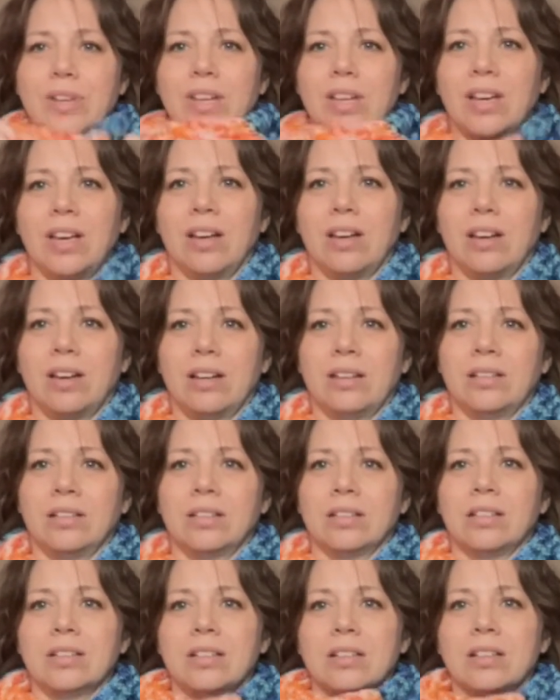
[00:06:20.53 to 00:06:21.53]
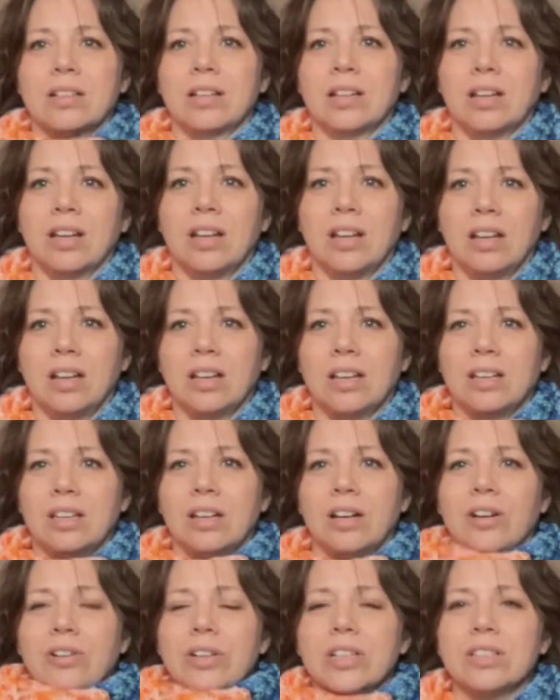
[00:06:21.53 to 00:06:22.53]
It
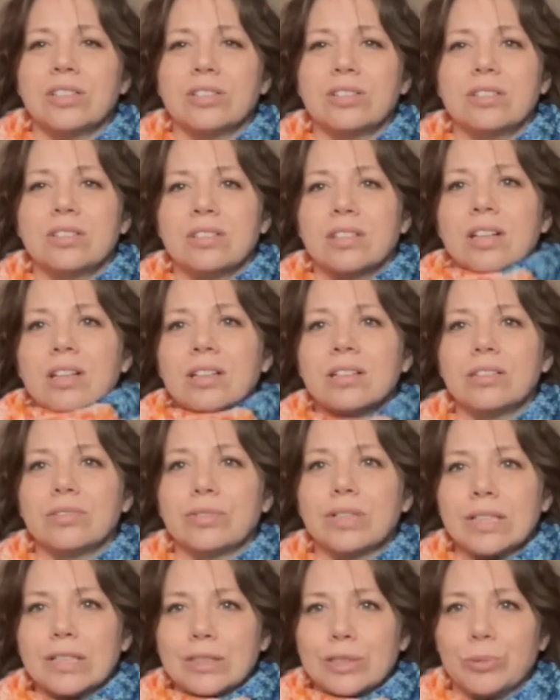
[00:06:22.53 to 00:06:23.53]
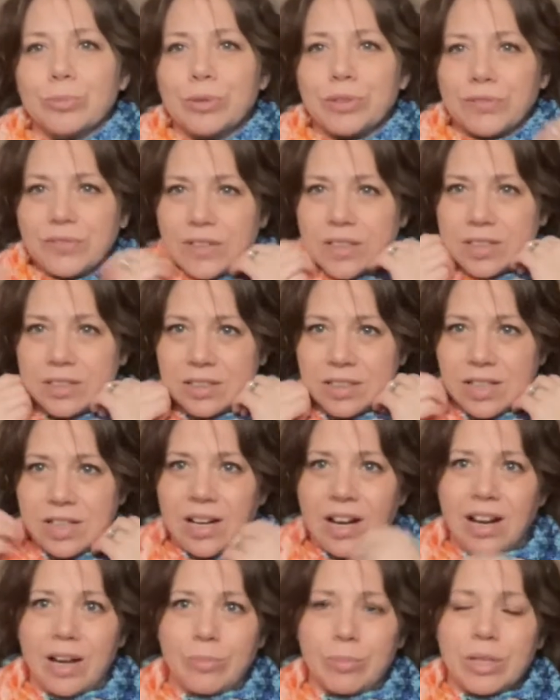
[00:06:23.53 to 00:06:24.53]
is really super fun and
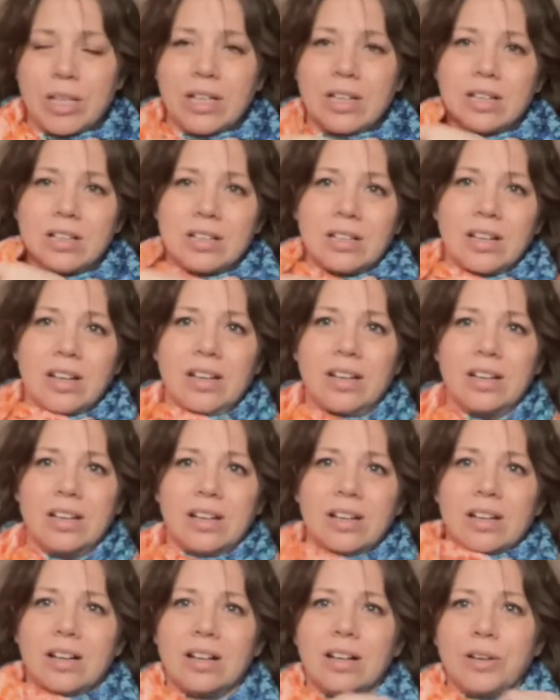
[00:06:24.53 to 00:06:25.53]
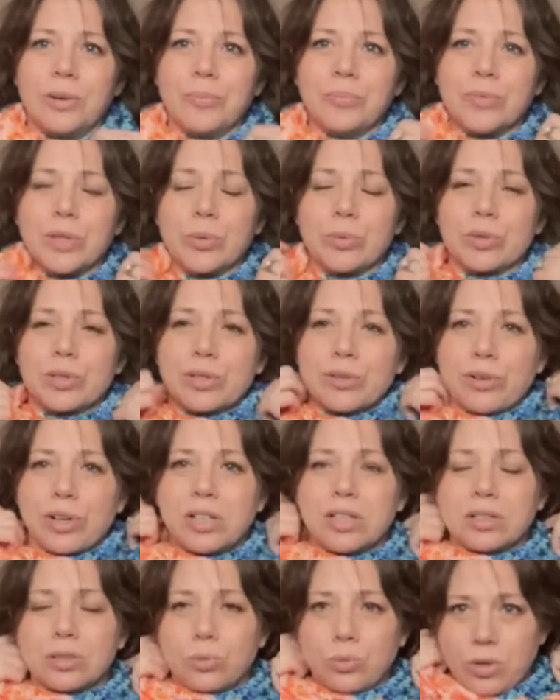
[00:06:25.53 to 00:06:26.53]
happy. And, it was
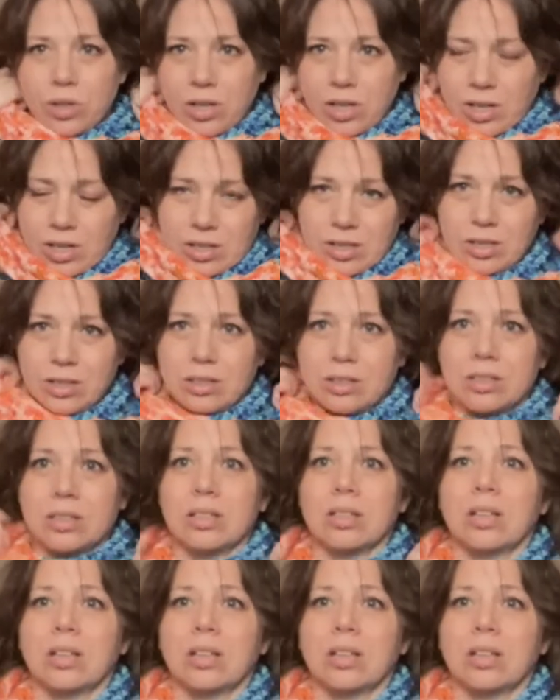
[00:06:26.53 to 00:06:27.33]
great to work on